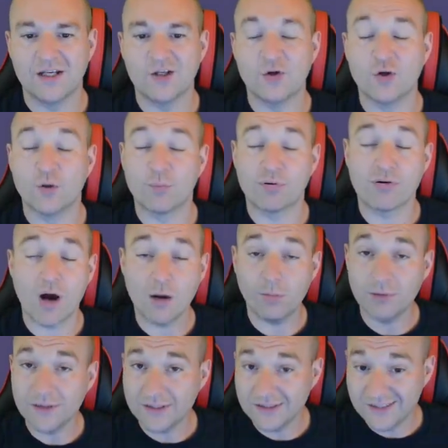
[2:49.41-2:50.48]
you could
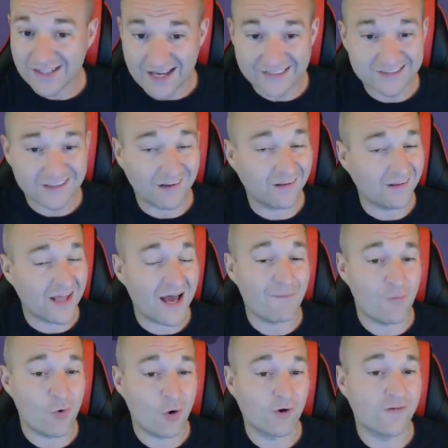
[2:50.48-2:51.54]
probably net a lot
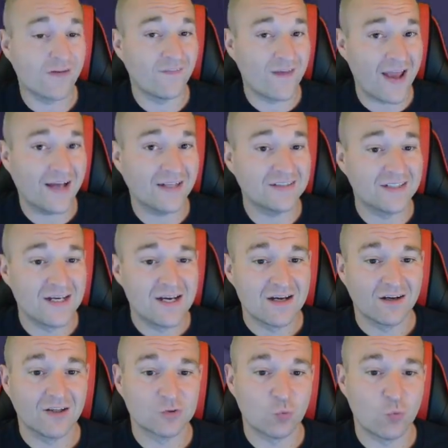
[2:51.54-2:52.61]
more than that,
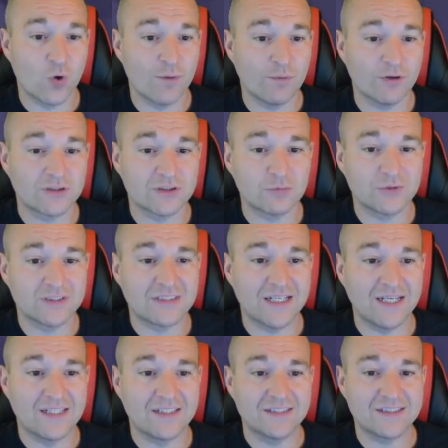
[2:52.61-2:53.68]
because one person would
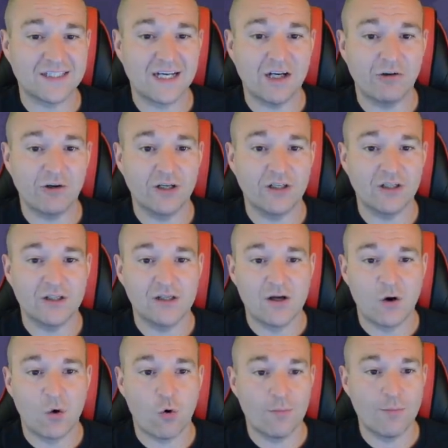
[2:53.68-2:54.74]
stay in this area
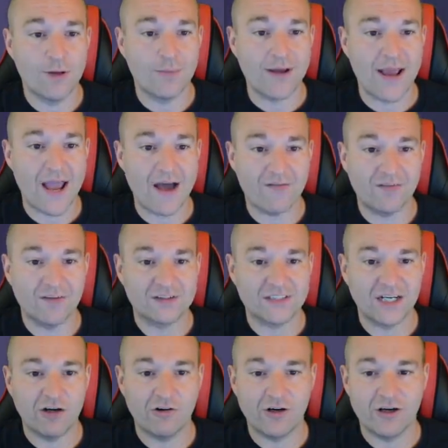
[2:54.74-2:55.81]
or maybe half of this
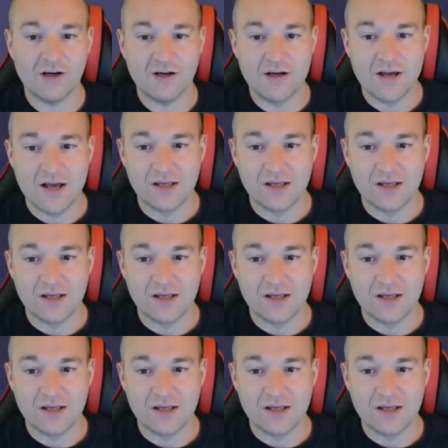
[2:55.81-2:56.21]
area.